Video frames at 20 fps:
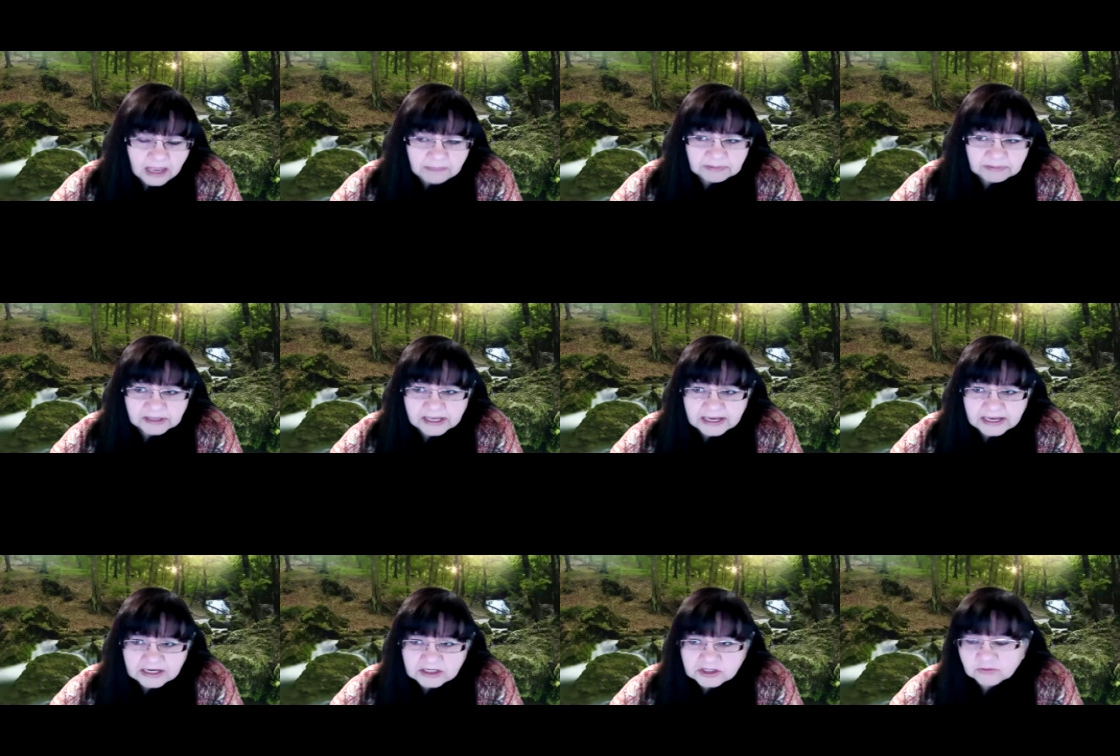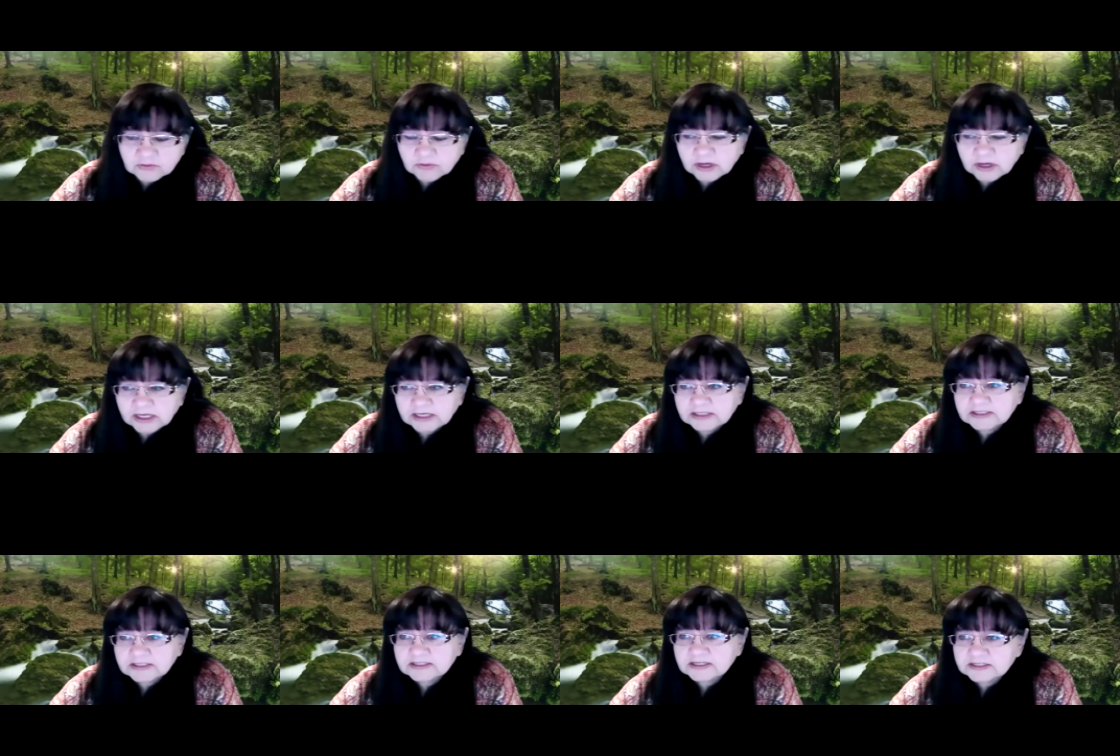application,
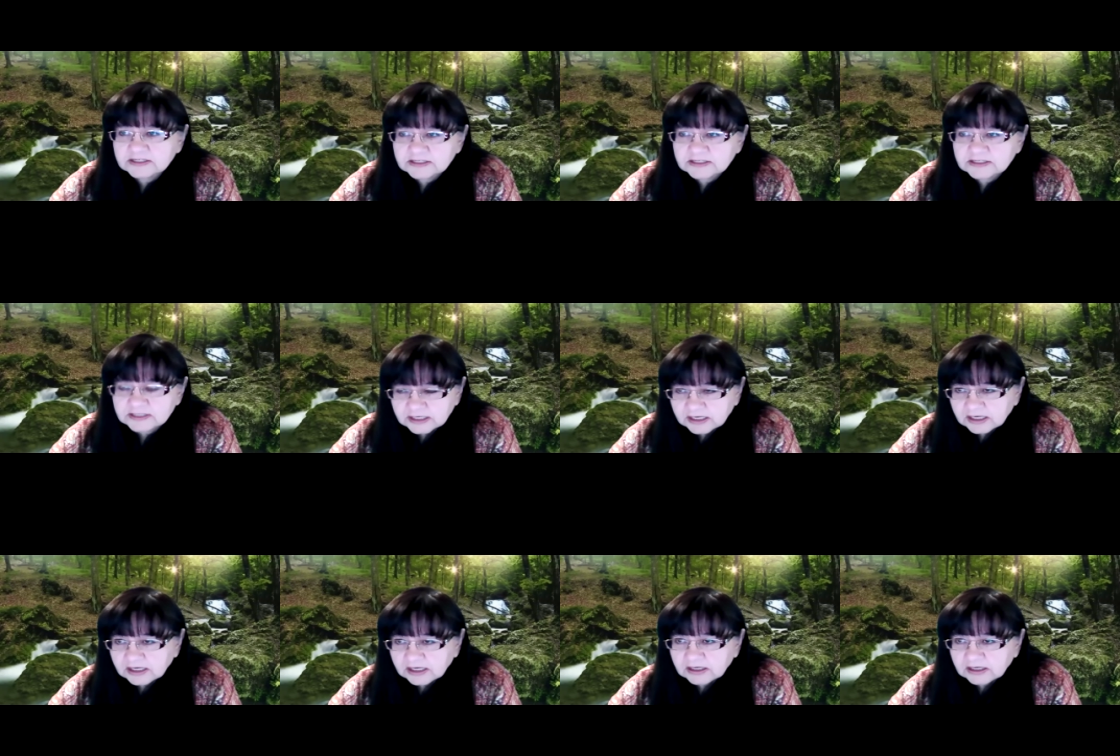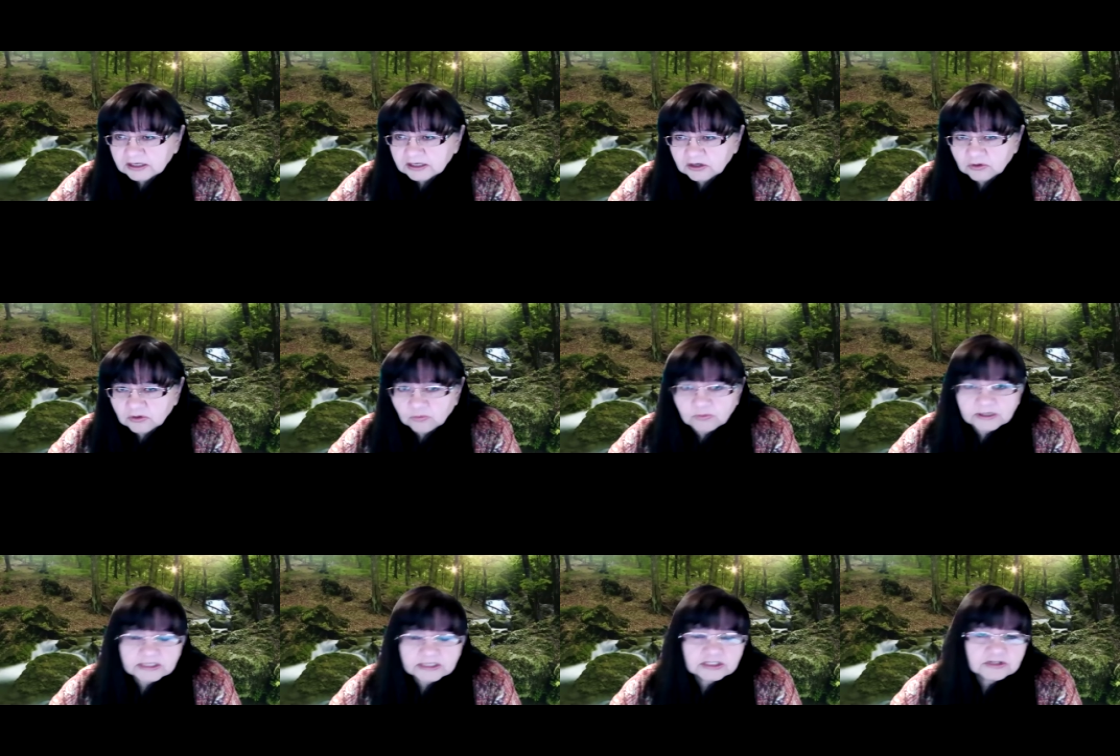right, it says,
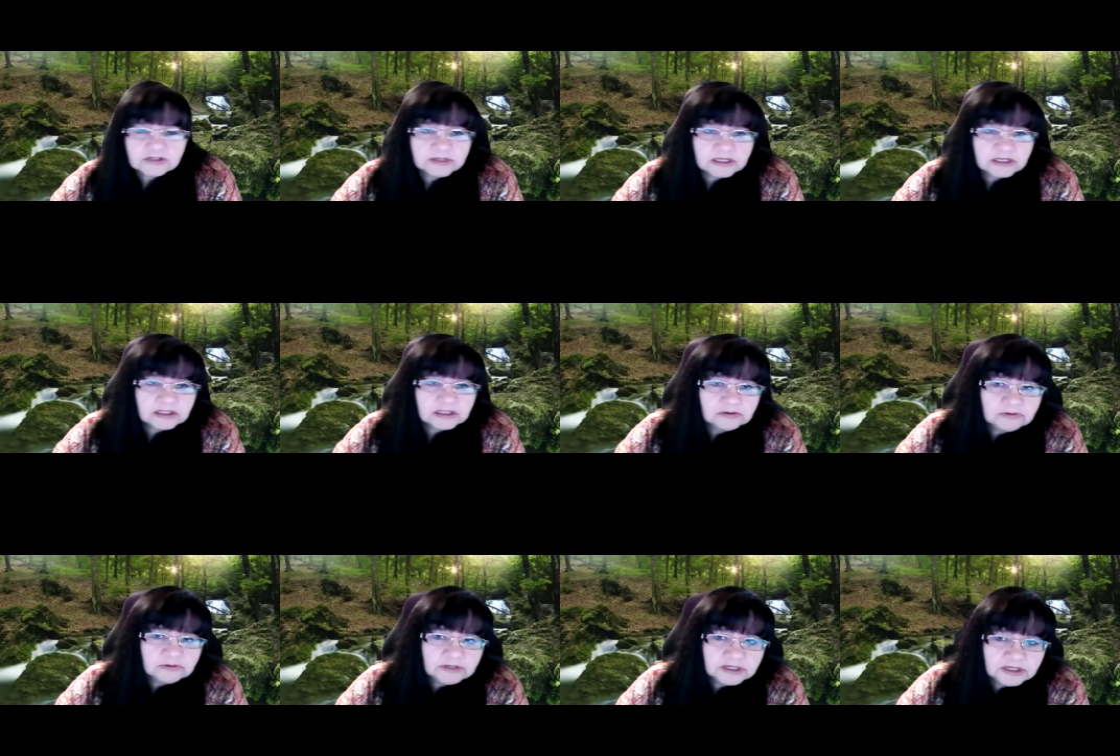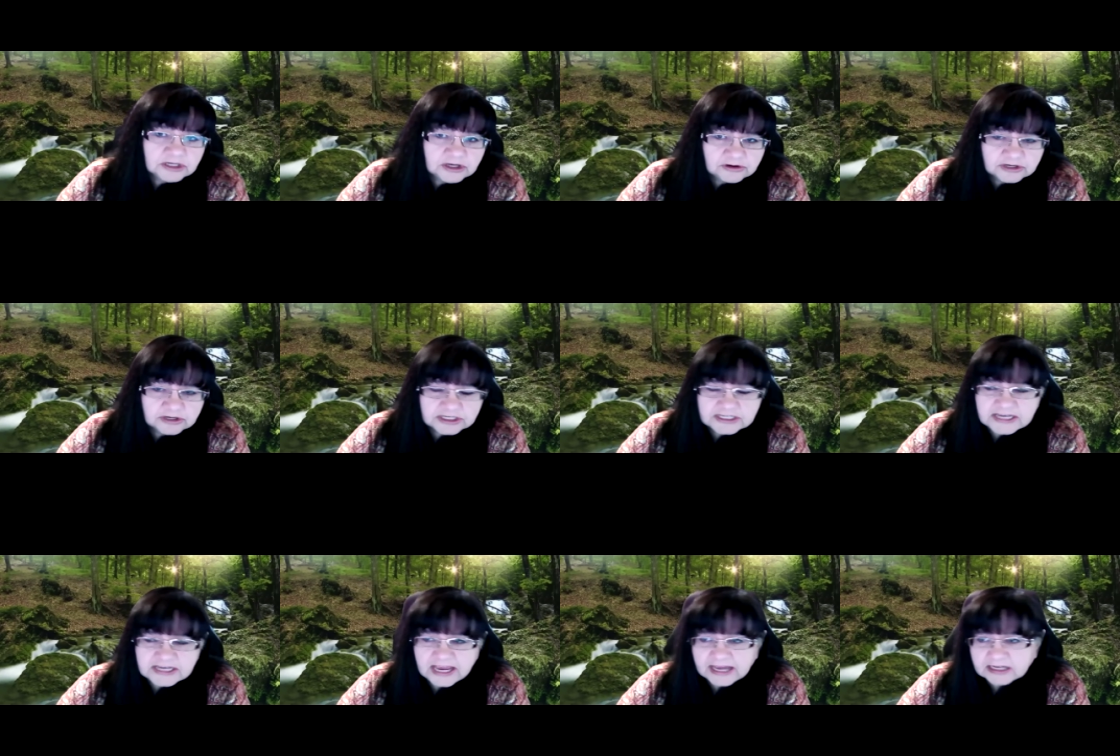what to include in your
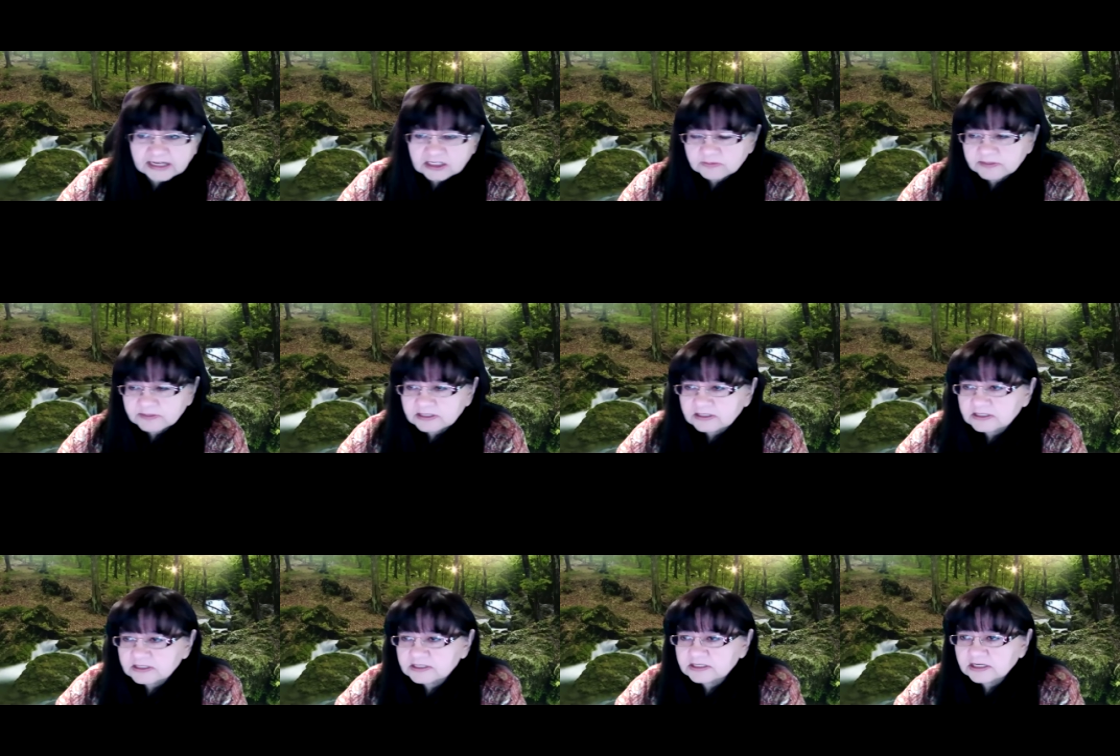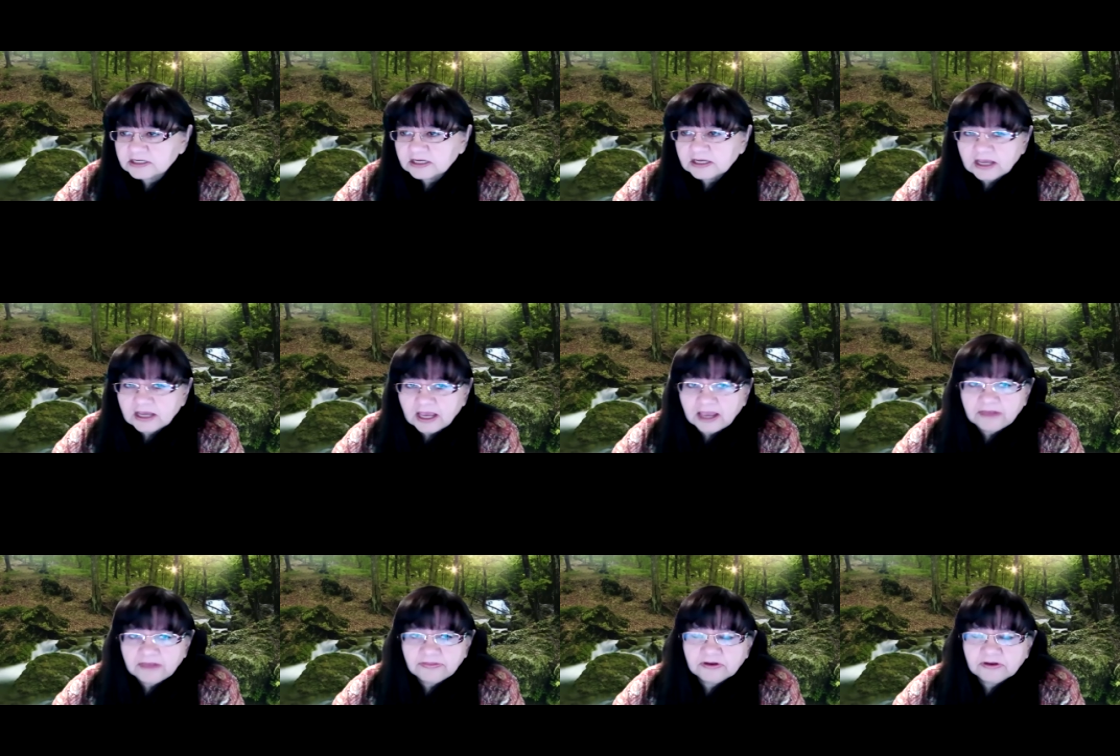attachments,
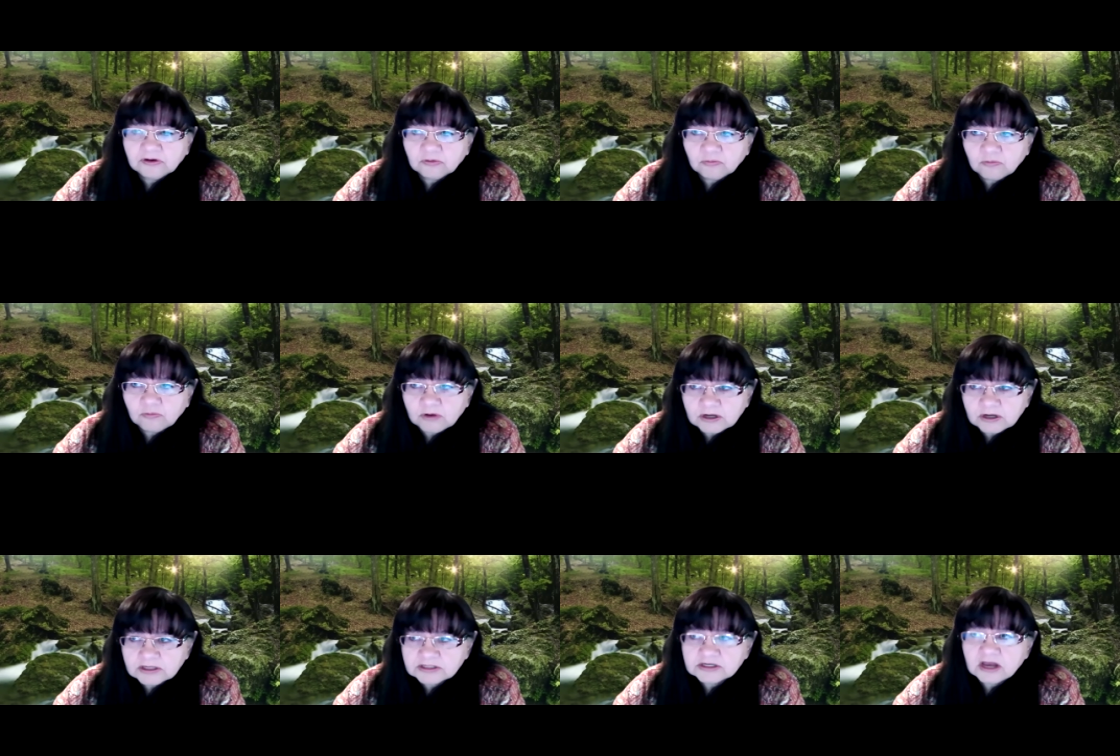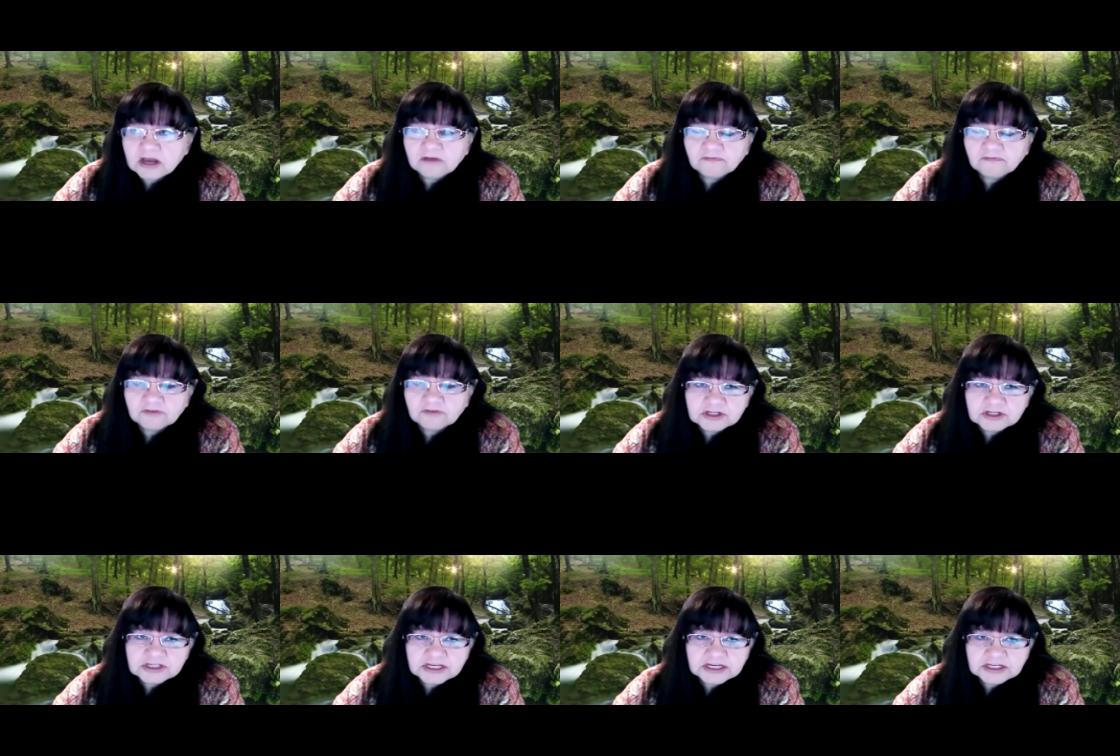and there was
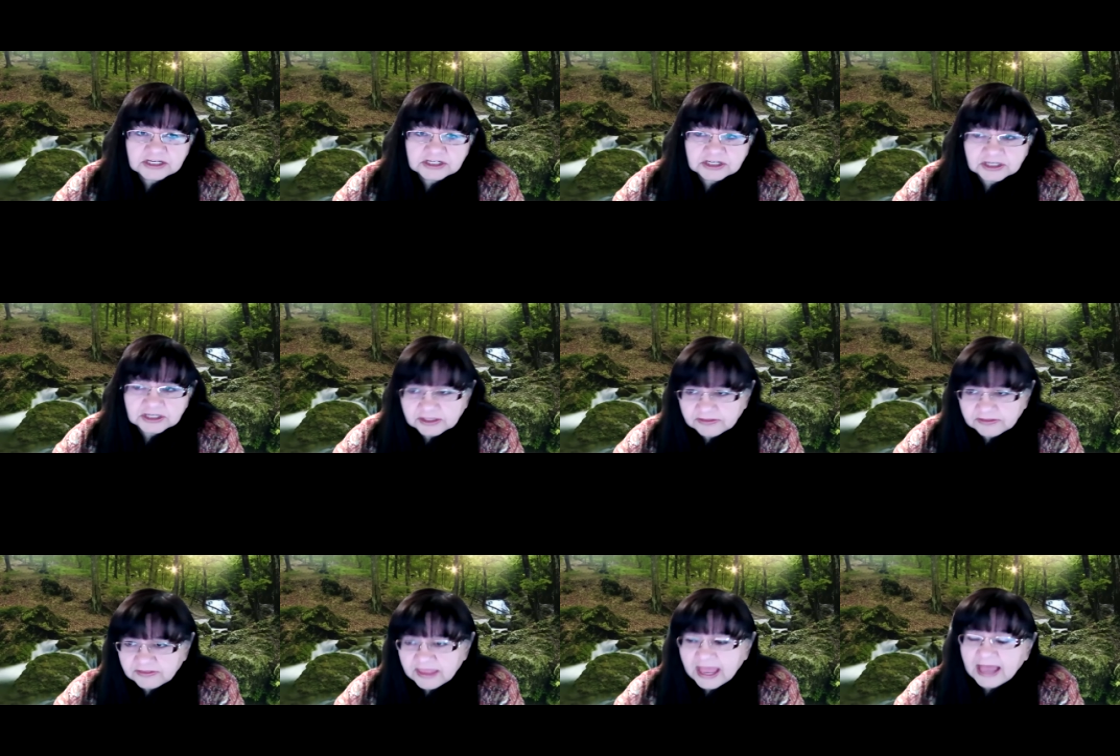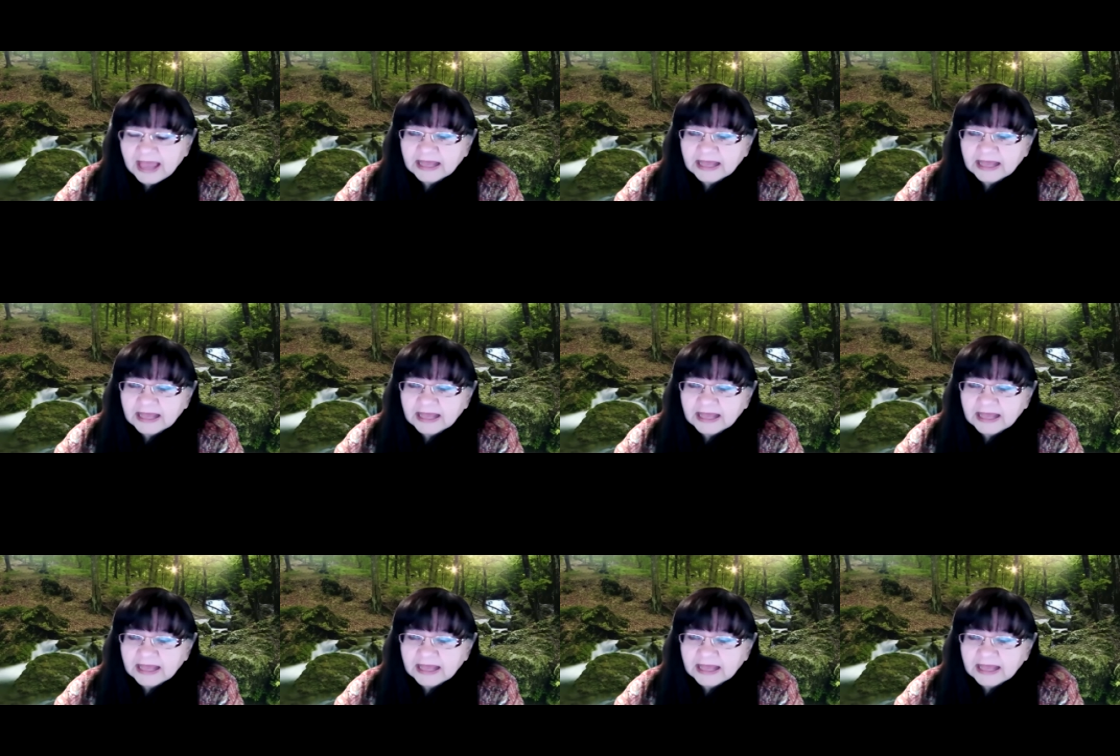conversation in